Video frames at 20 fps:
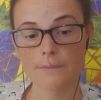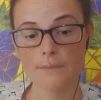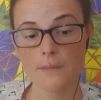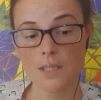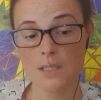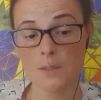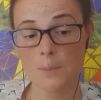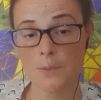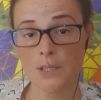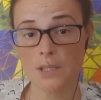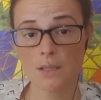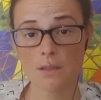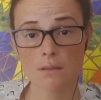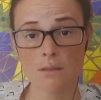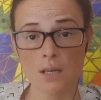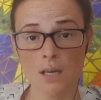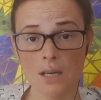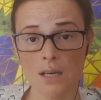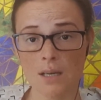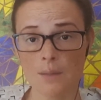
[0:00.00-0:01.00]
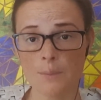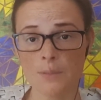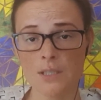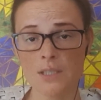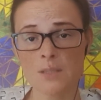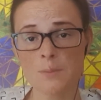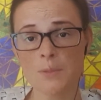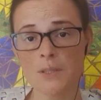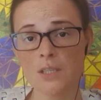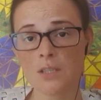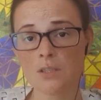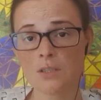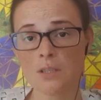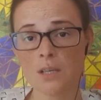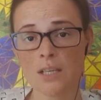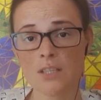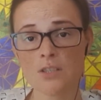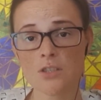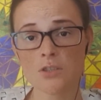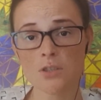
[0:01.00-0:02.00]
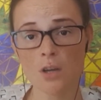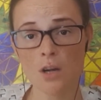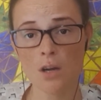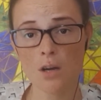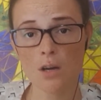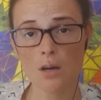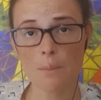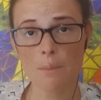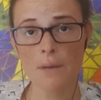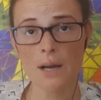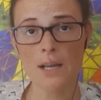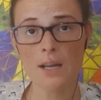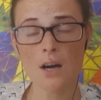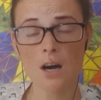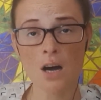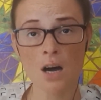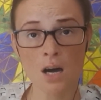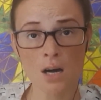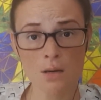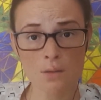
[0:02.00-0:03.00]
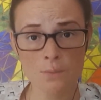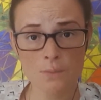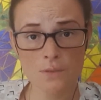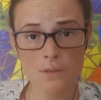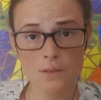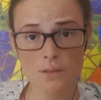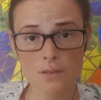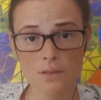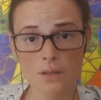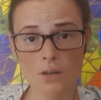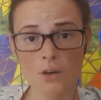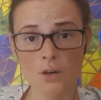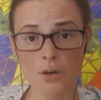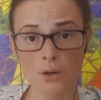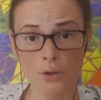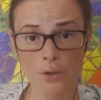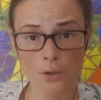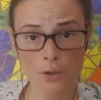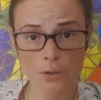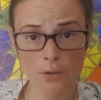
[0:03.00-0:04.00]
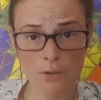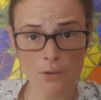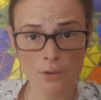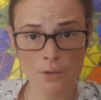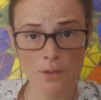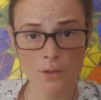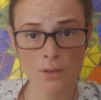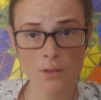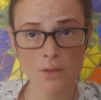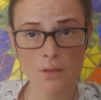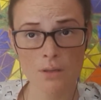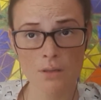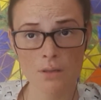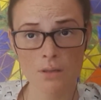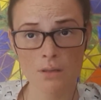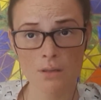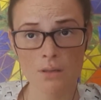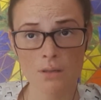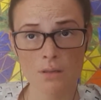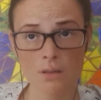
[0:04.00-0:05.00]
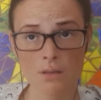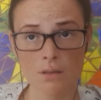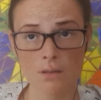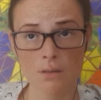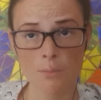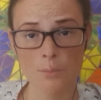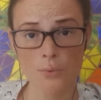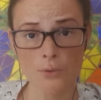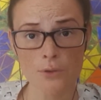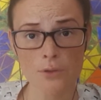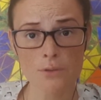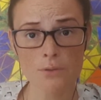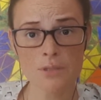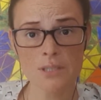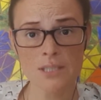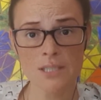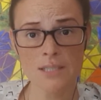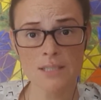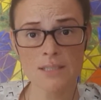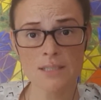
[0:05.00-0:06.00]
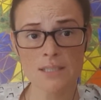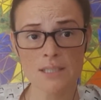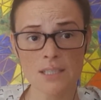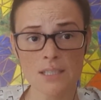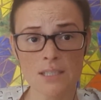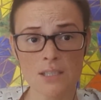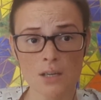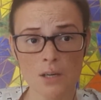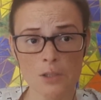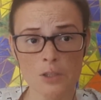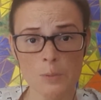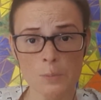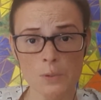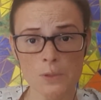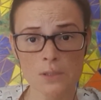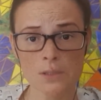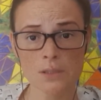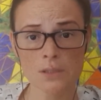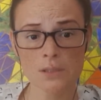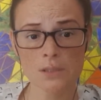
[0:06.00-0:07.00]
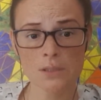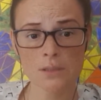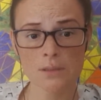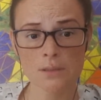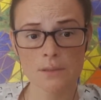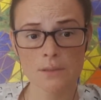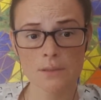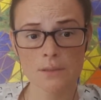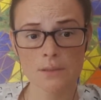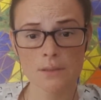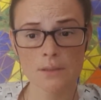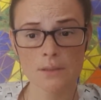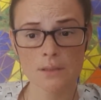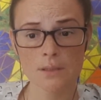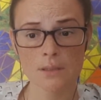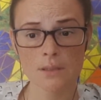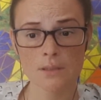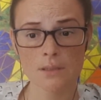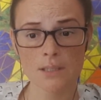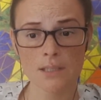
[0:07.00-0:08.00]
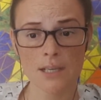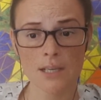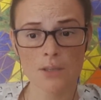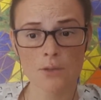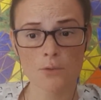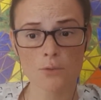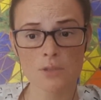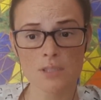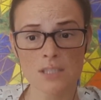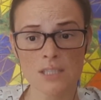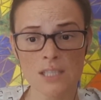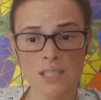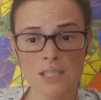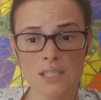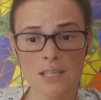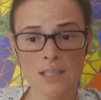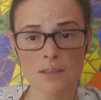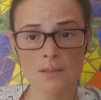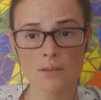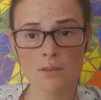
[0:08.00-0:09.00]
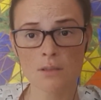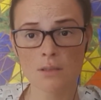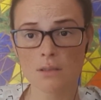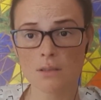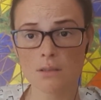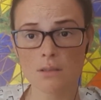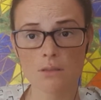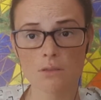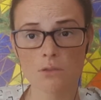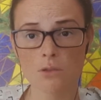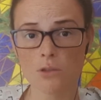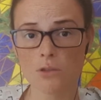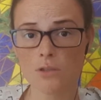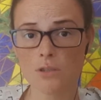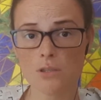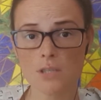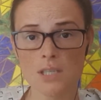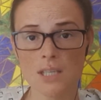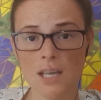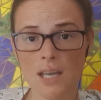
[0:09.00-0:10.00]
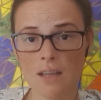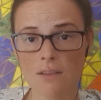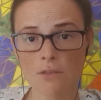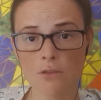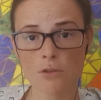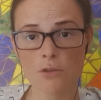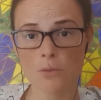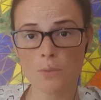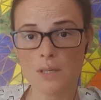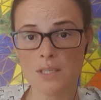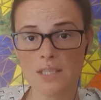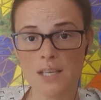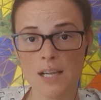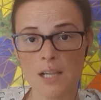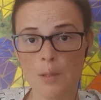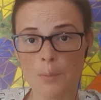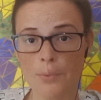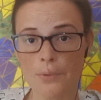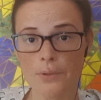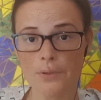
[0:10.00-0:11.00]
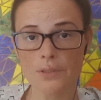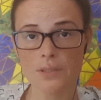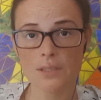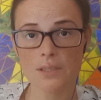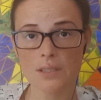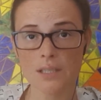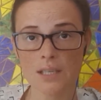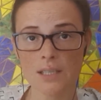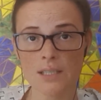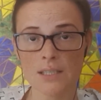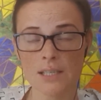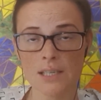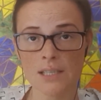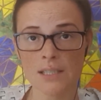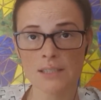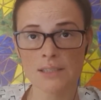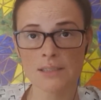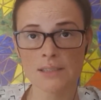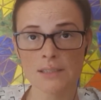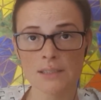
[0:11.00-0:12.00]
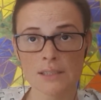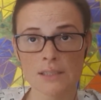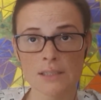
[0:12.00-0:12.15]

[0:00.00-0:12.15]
it's because I saw my aunt, her process in the hospital, that I could see that doctors can't always help us. And